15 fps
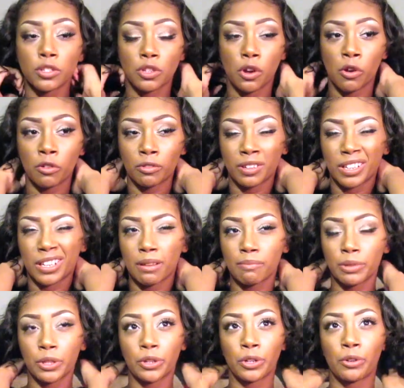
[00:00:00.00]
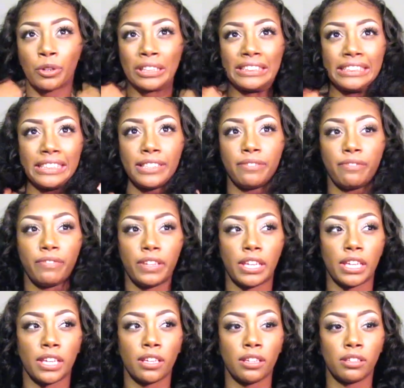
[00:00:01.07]
So computer or
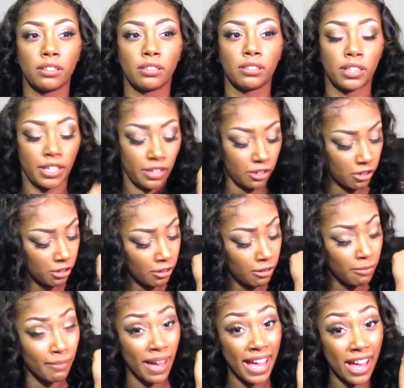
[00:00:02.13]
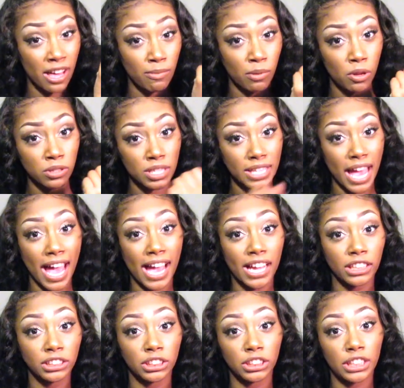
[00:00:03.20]
TV? Ew, my elbows is
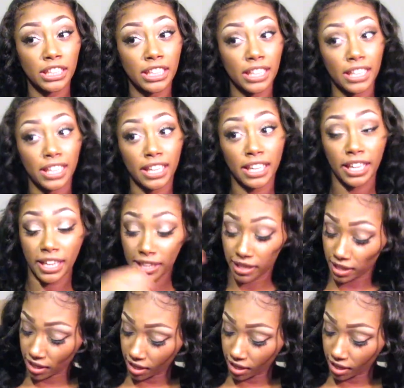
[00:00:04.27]
ashy.